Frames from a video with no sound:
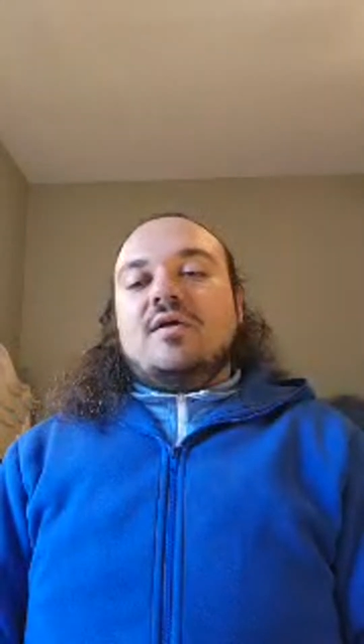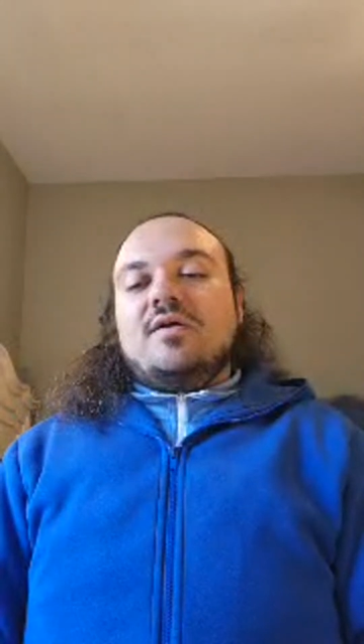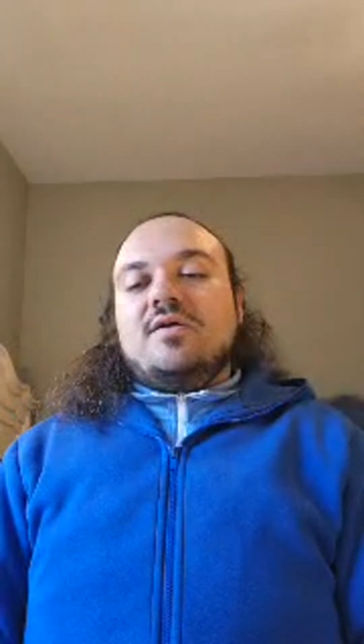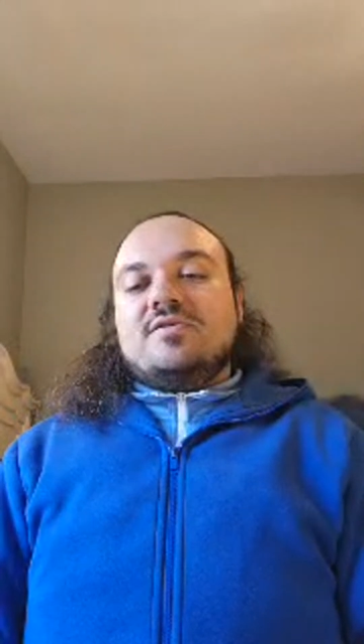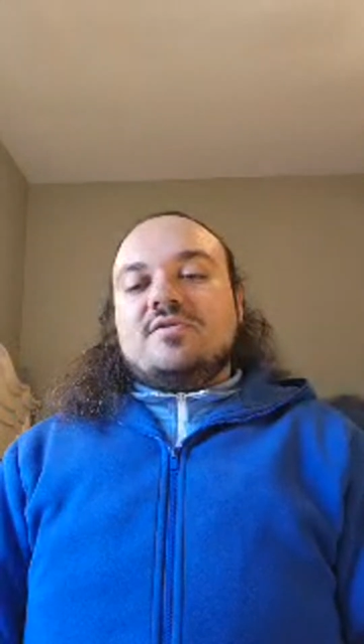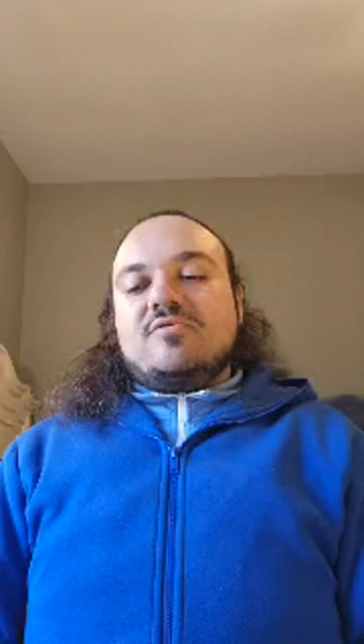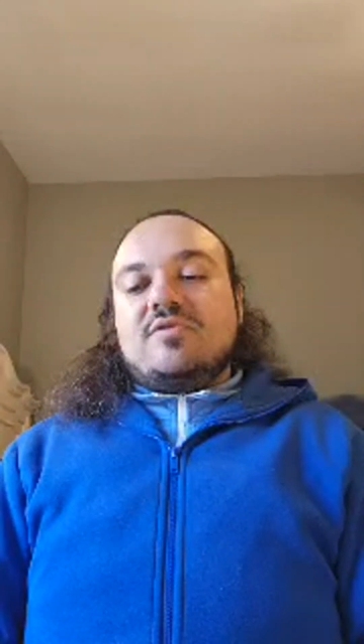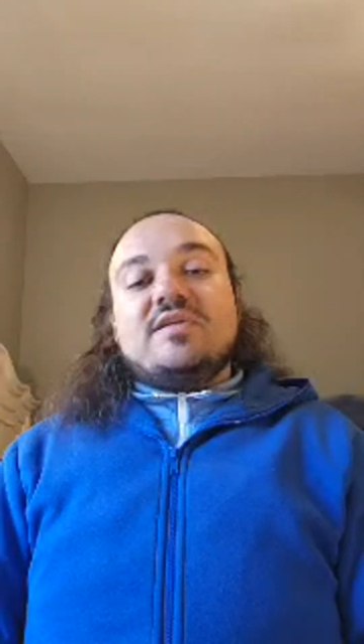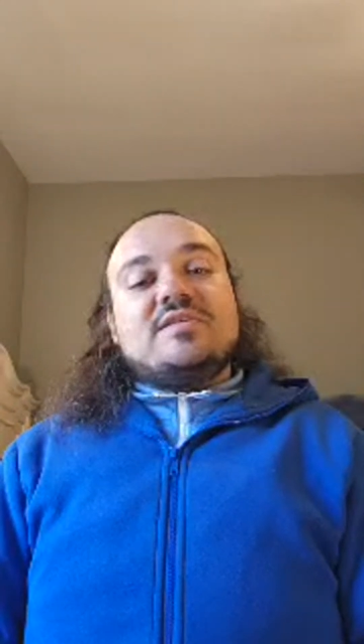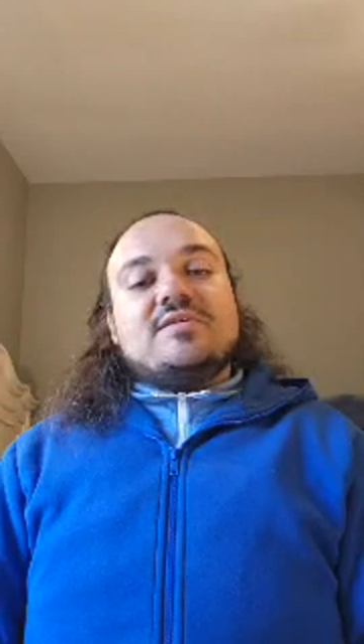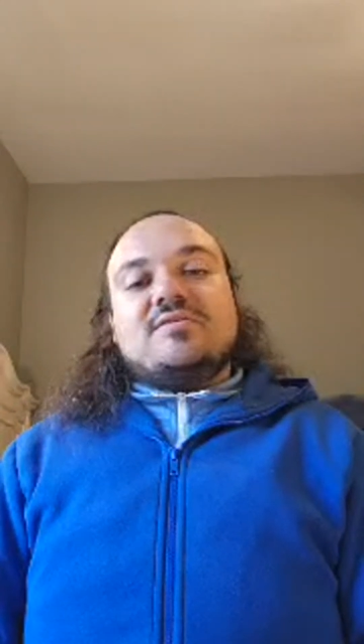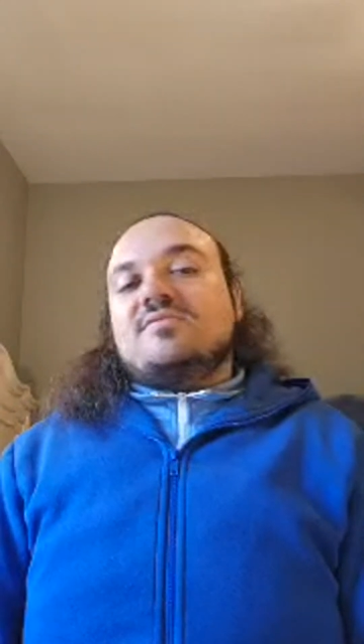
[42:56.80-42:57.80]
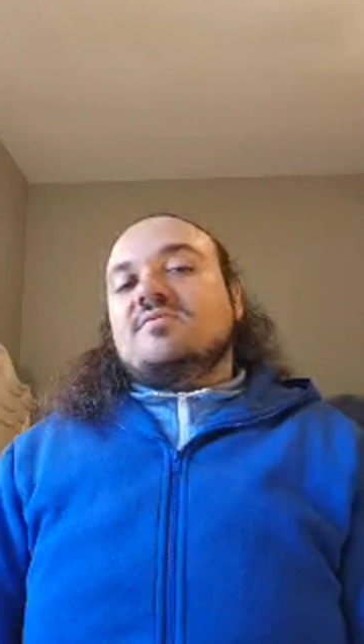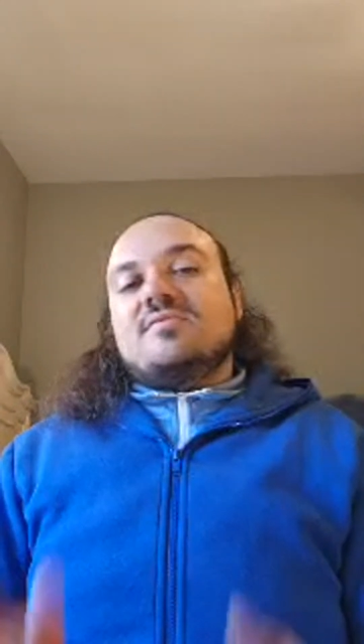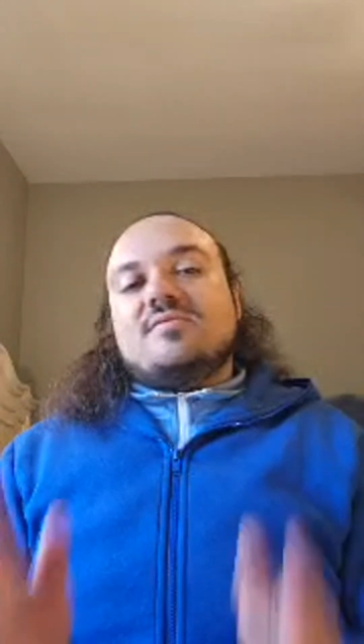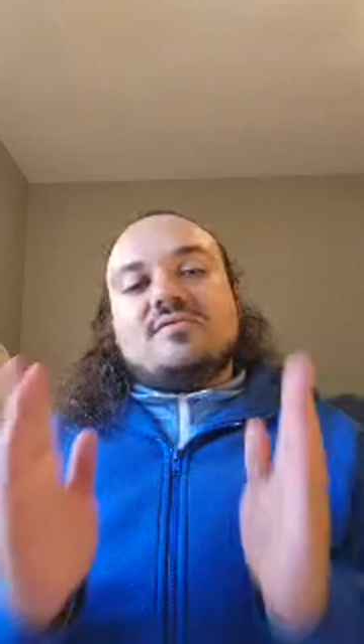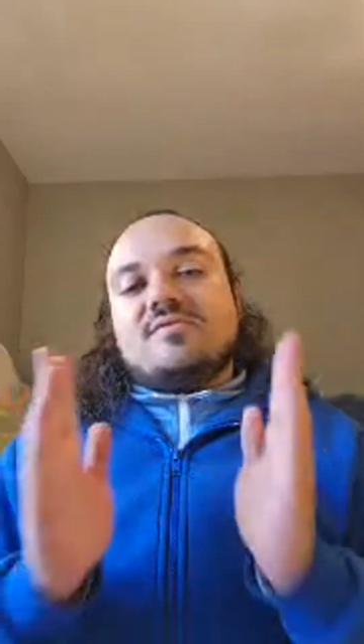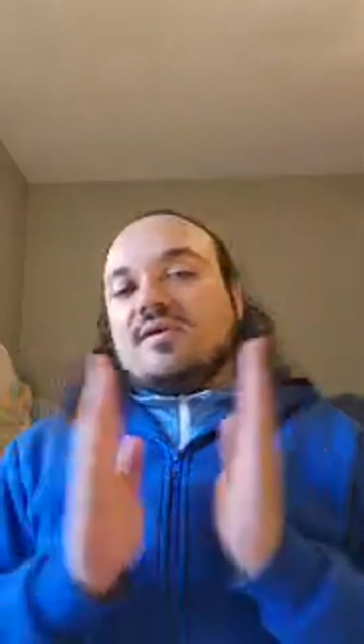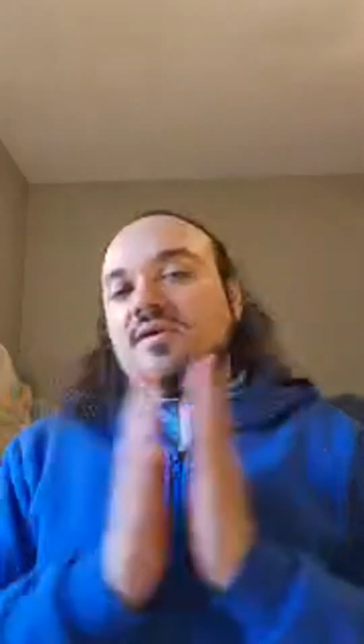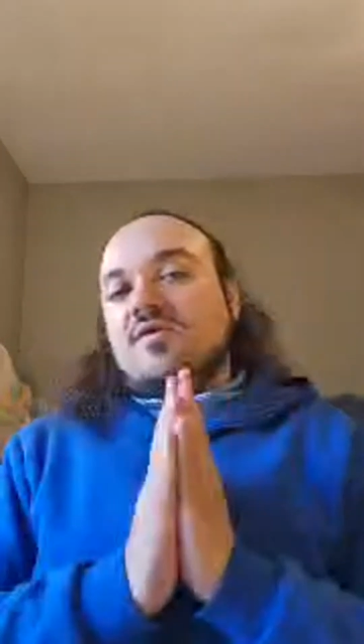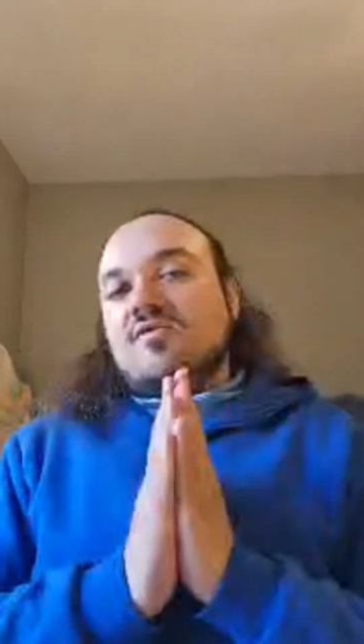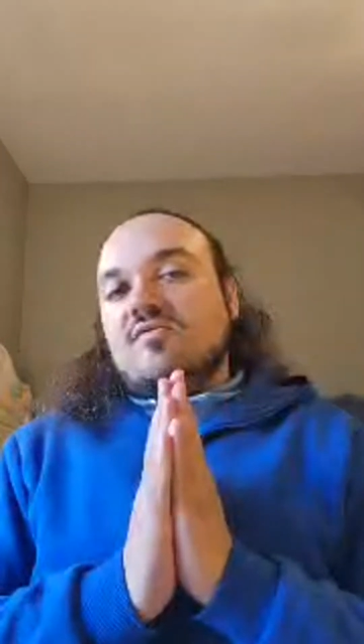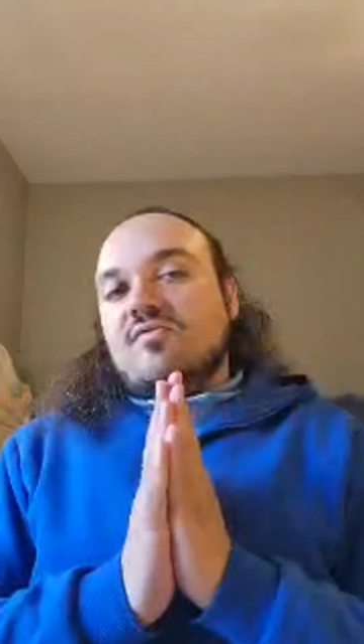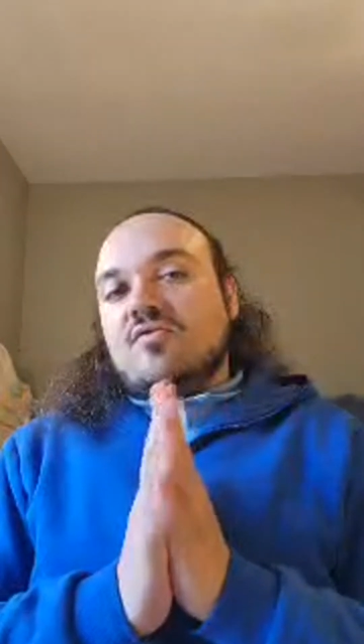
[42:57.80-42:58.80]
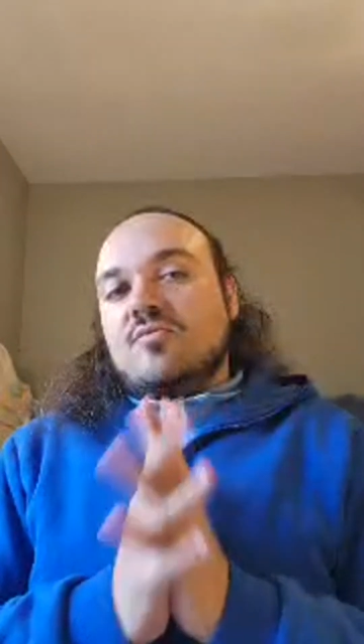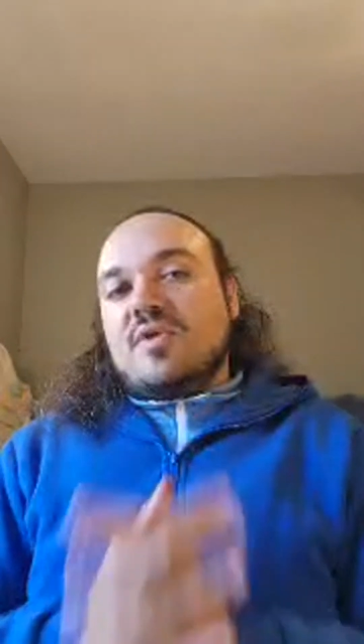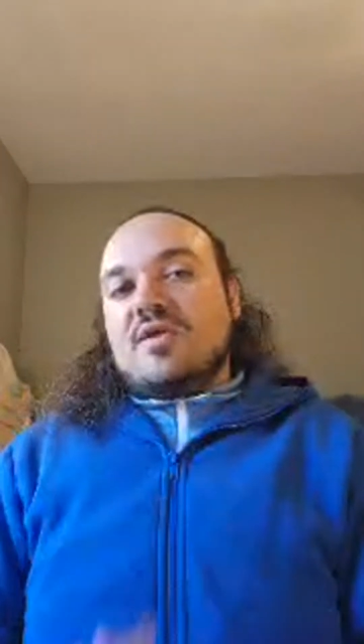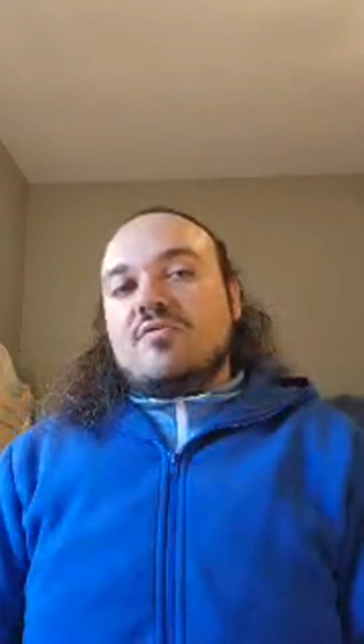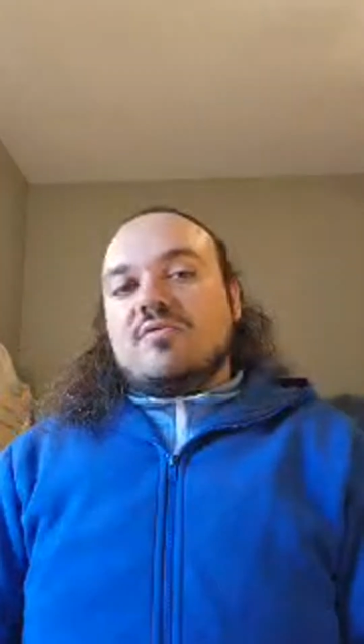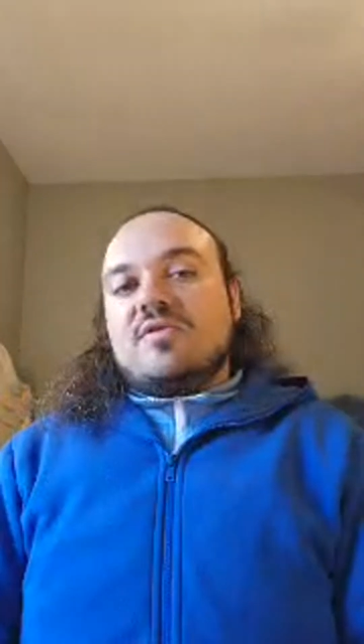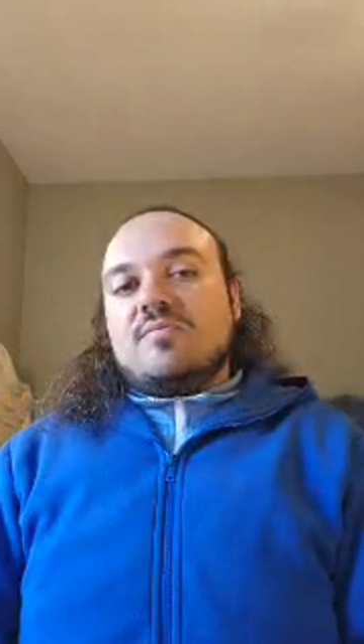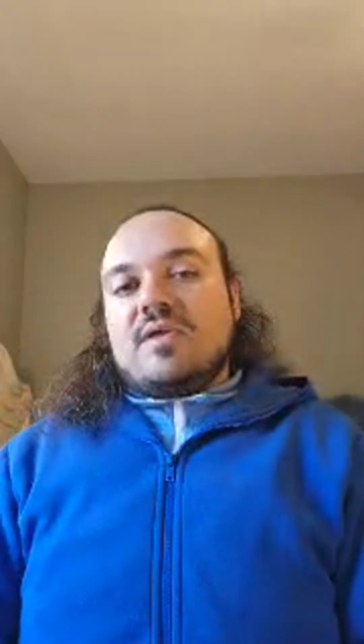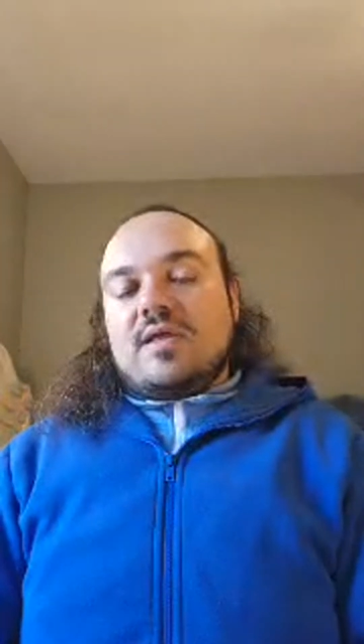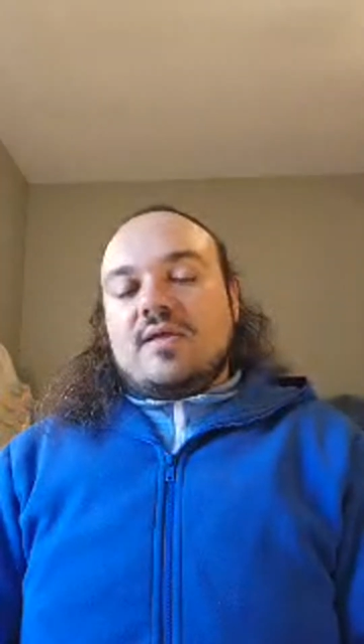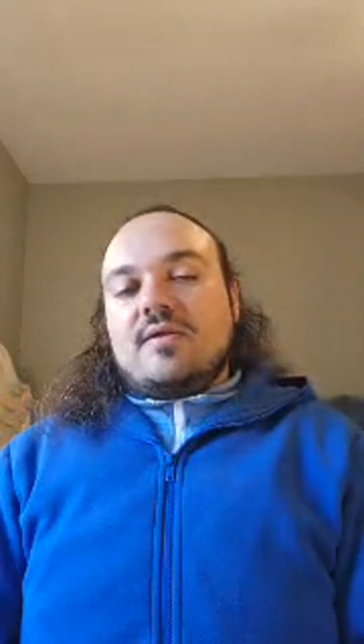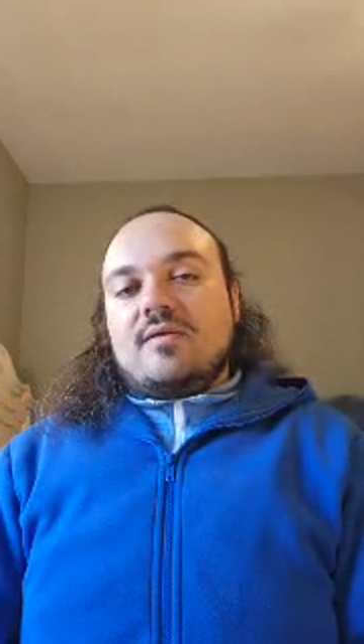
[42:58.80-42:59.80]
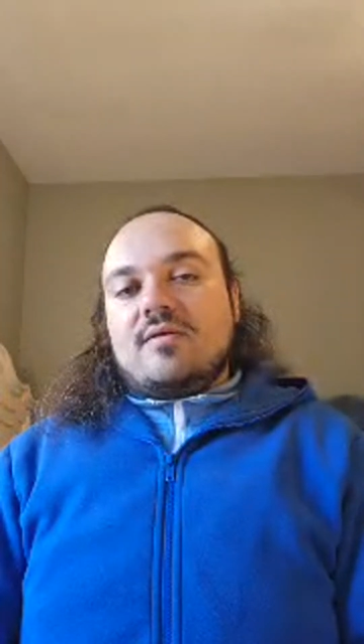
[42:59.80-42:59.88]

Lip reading: So that's it. Thank you for being with me.